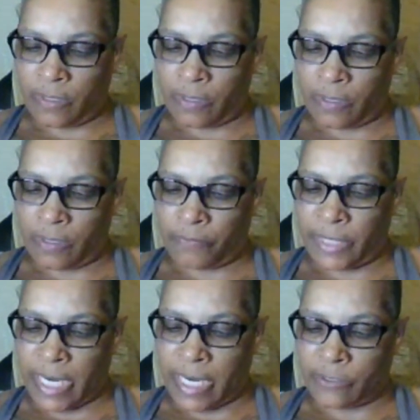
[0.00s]
By
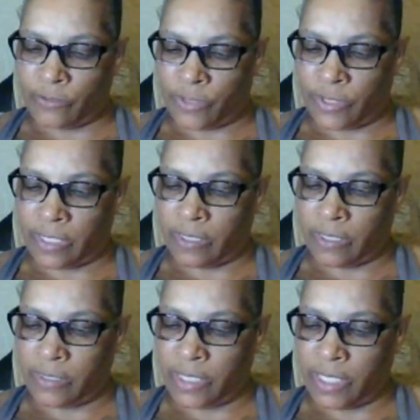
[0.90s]
now, they both
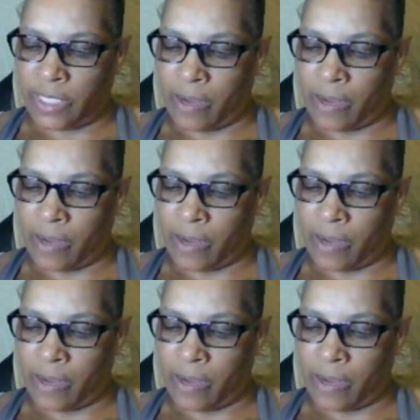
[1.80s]
knew